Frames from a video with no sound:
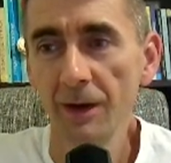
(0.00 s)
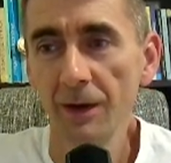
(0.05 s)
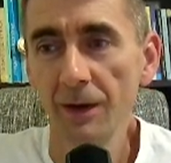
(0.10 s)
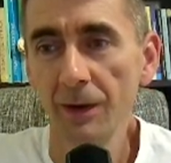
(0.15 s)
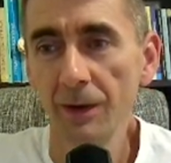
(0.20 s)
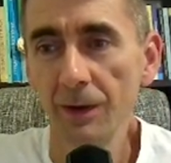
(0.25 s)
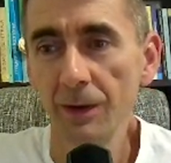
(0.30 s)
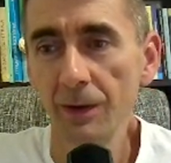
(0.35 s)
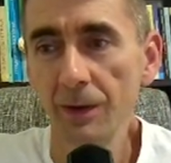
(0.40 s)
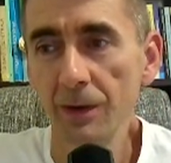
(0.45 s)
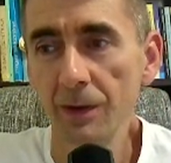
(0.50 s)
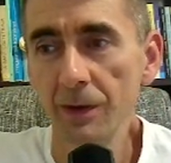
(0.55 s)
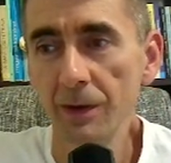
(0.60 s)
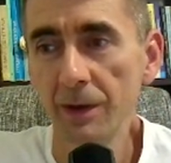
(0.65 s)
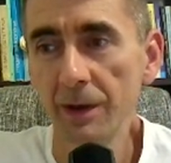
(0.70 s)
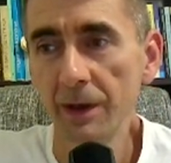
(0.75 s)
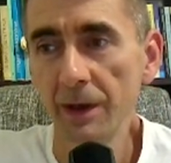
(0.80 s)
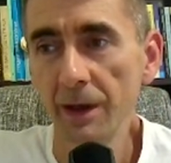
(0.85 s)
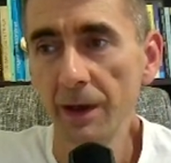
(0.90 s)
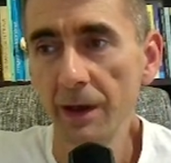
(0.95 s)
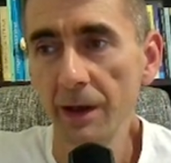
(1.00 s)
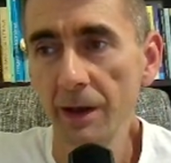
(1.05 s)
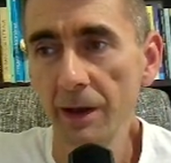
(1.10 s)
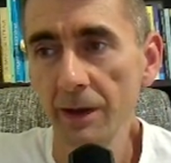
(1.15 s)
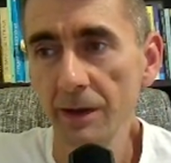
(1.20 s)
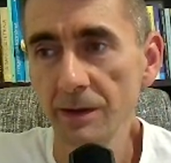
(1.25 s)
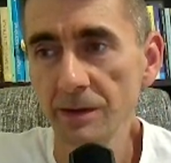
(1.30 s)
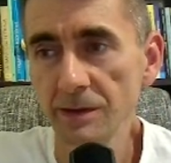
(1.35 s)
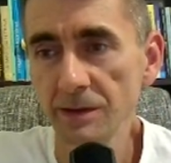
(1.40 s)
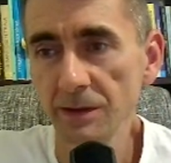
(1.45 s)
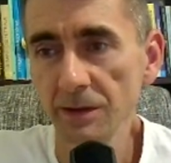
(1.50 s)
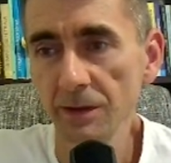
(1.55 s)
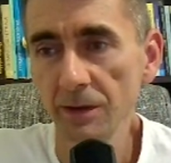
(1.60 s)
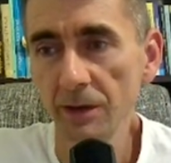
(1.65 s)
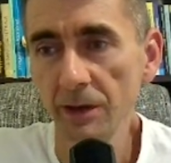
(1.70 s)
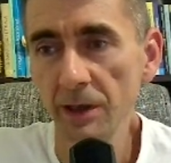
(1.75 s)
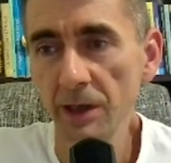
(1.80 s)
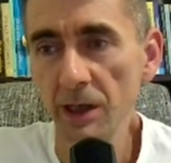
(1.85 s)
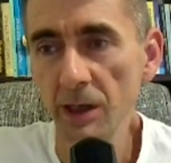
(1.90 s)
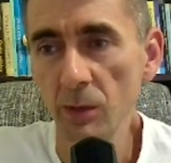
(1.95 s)
Okay, so
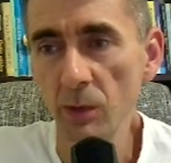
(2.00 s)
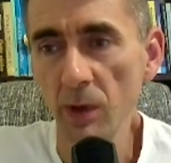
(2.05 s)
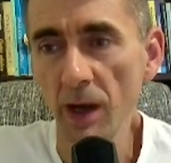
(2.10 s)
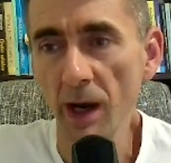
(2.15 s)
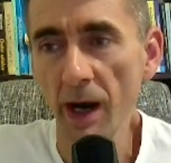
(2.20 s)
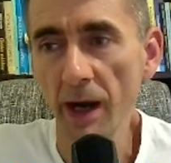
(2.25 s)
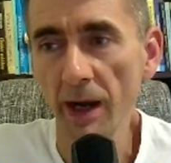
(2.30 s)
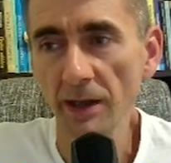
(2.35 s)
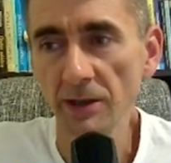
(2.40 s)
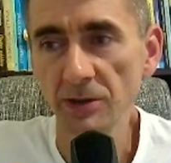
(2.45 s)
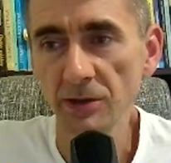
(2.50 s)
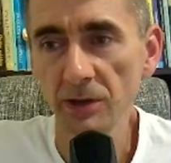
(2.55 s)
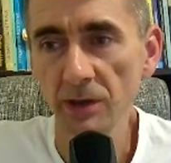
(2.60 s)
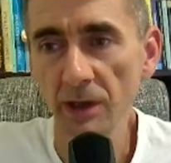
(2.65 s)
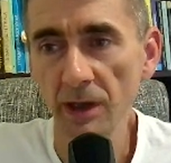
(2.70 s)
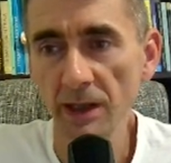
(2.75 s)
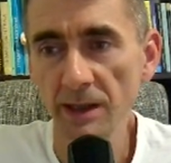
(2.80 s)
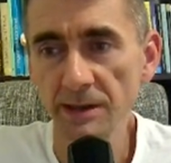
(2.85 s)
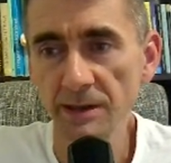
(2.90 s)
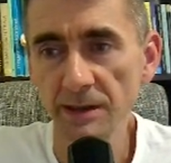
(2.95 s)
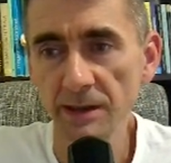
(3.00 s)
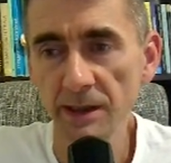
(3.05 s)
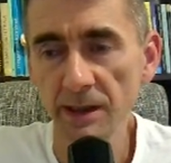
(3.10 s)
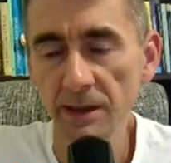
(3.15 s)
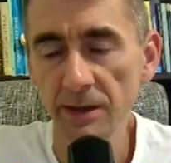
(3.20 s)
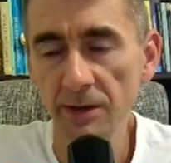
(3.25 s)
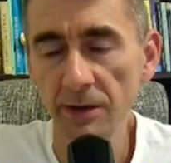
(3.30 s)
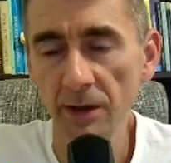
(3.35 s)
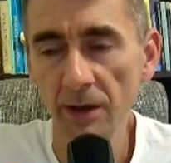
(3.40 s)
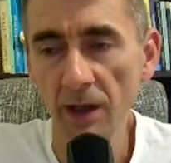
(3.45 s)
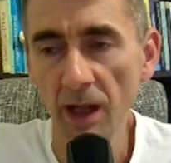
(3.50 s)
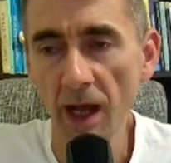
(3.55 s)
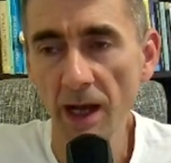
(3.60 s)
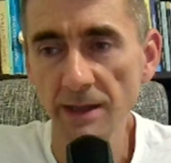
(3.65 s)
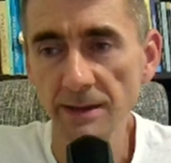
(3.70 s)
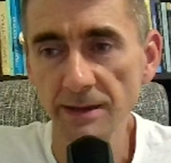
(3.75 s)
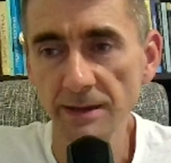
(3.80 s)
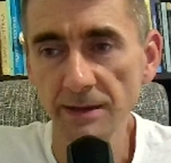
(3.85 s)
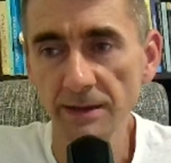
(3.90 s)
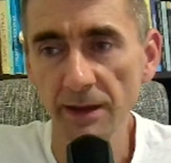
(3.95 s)
here we are actually. Let's see the
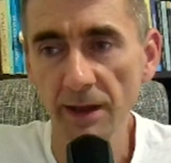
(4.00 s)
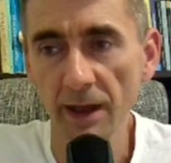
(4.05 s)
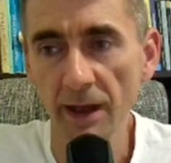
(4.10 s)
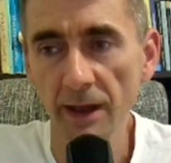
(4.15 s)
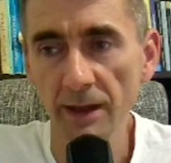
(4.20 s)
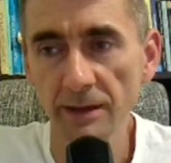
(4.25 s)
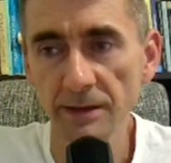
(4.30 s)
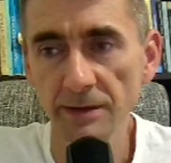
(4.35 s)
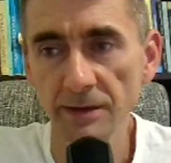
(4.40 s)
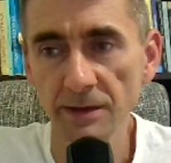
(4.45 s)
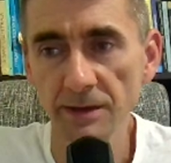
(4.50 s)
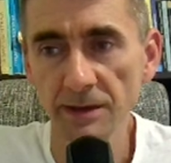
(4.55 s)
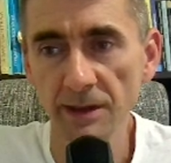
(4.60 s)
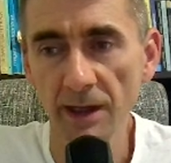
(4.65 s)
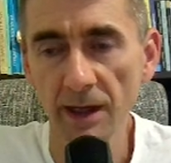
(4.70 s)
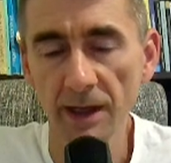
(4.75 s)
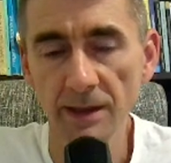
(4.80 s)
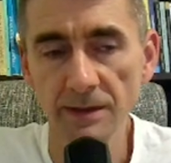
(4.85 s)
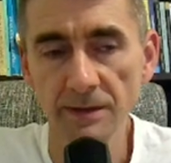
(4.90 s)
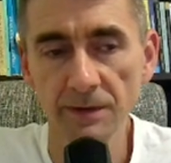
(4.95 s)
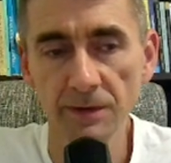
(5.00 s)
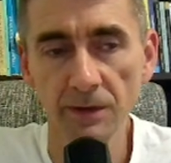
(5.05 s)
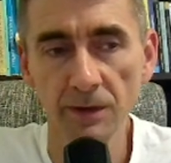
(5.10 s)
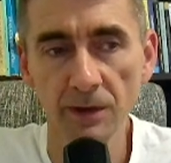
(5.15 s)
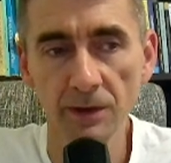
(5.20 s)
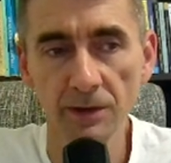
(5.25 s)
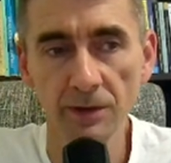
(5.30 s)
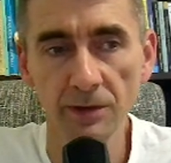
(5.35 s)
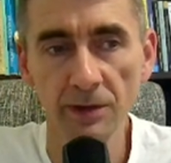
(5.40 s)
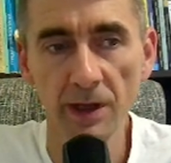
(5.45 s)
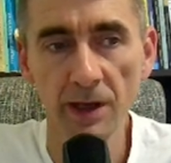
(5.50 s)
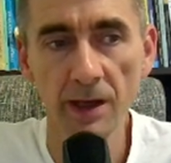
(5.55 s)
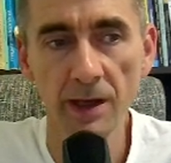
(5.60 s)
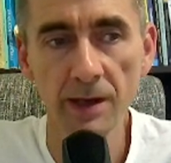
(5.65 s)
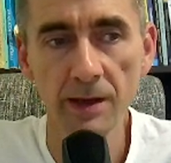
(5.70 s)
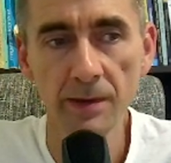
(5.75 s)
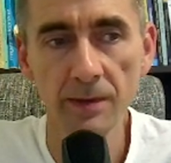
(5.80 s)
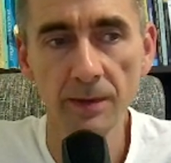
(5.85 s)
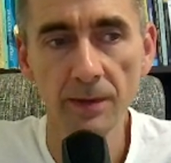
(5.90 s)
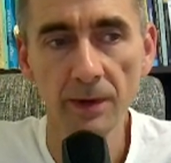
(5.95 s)
last exercise for today,
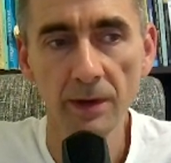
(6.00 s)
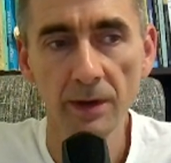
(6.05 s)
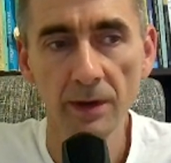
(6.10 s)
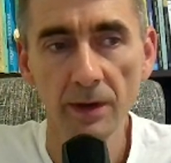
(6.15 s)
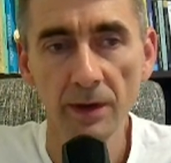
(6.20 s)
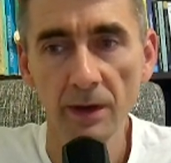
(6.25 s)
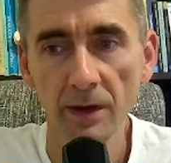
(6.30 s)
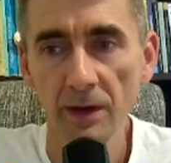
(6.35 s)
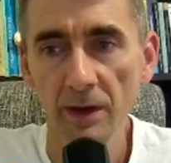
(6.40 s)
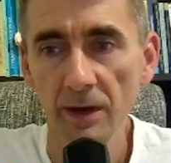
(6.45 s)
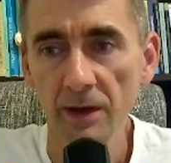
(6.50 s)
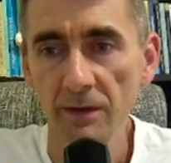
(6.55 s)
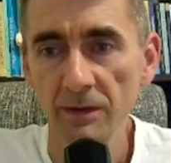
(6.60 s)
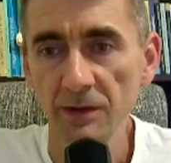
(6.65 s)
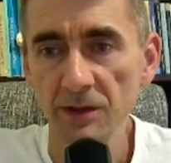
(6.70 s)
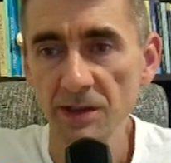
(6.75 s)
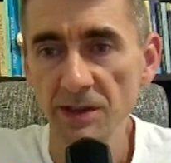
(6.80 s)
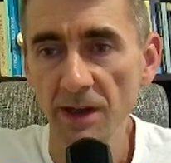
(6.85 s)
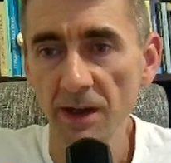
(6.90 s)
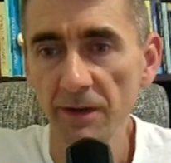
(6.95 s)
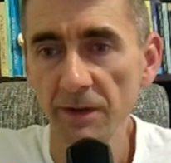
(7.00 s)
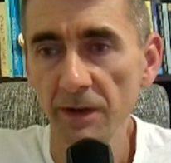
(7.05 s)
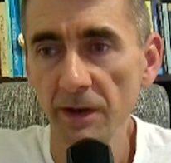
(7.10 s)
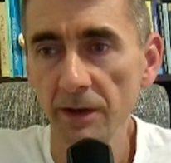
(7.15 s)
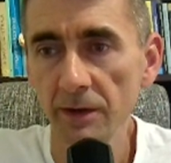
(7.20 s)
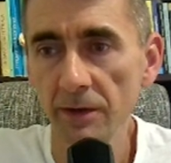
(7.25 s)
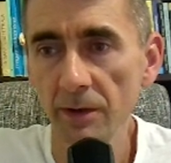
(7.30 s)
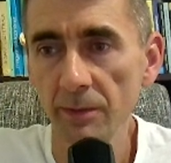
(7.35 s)
which is I think